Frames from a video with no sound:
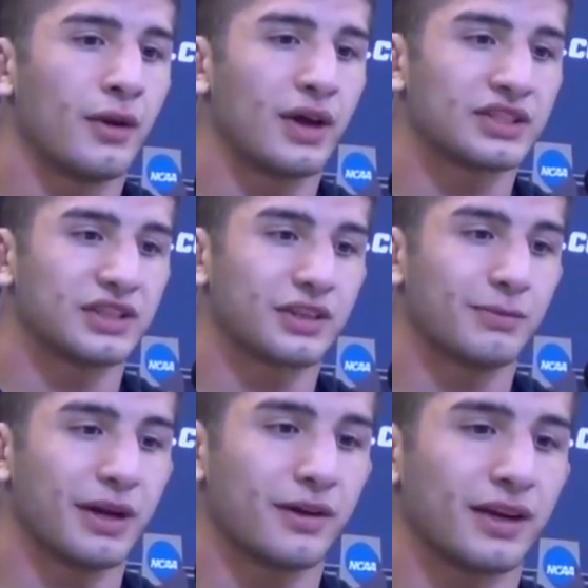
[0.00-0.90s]
Wrestling a
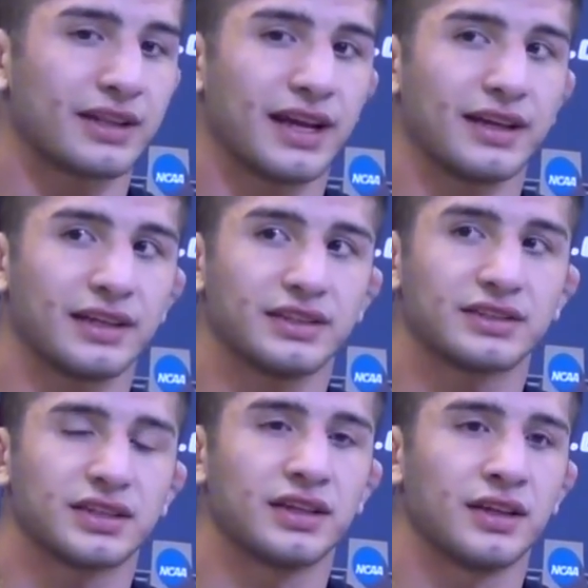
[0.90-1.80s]
competitor like that,
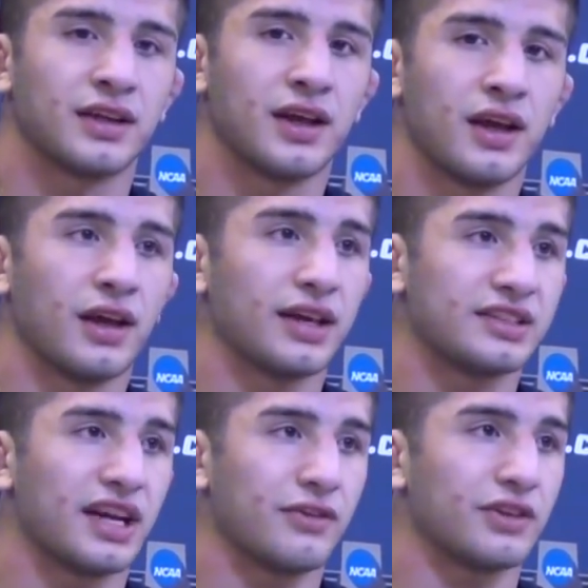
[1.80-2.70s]
he's
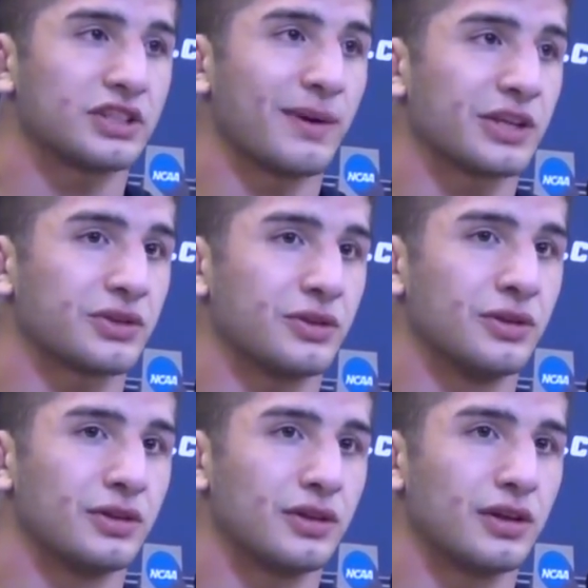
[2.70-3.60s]
definitely special.
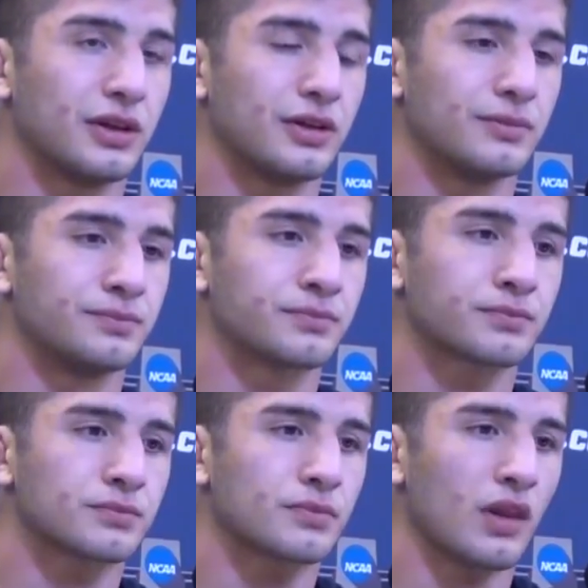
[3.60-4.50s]
You
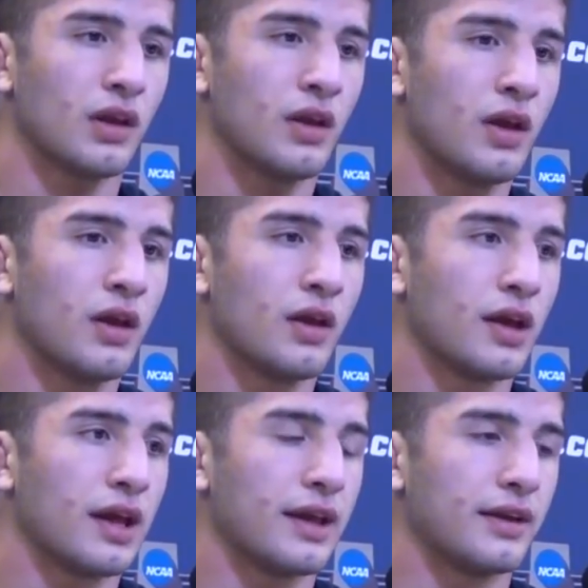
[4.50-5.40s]

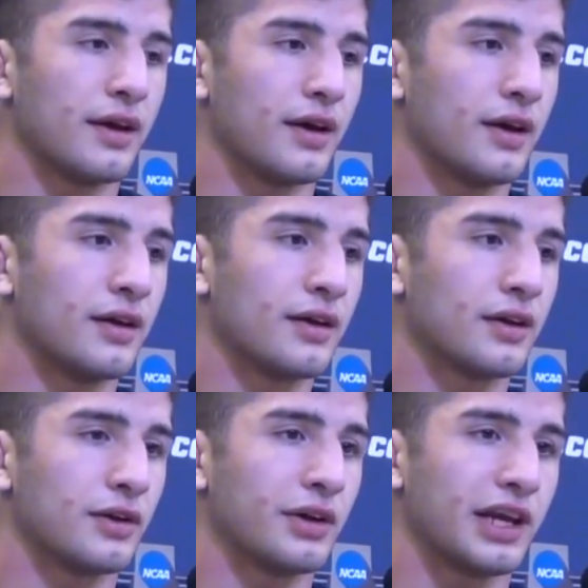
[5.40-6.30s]

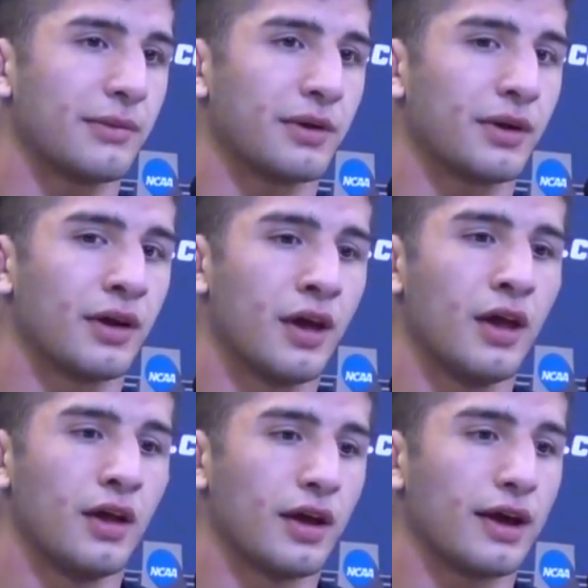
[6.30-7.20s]
know, he gave me
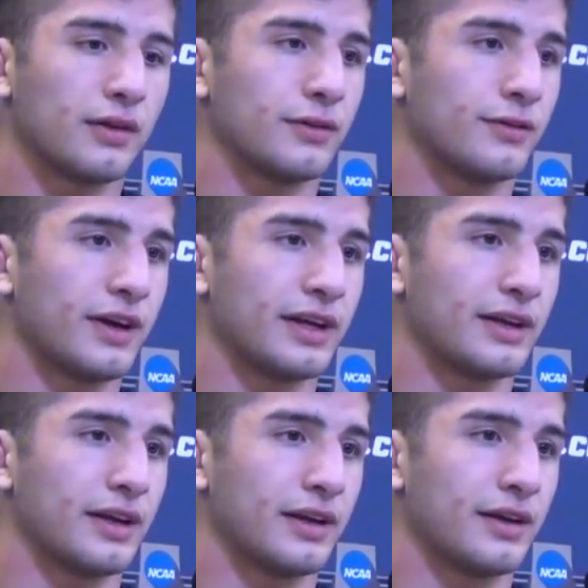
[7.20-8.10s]
a hell of a fight,
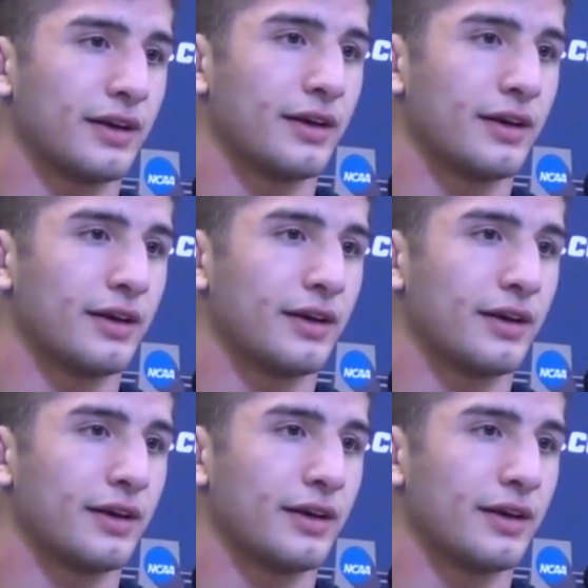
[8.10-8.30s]
and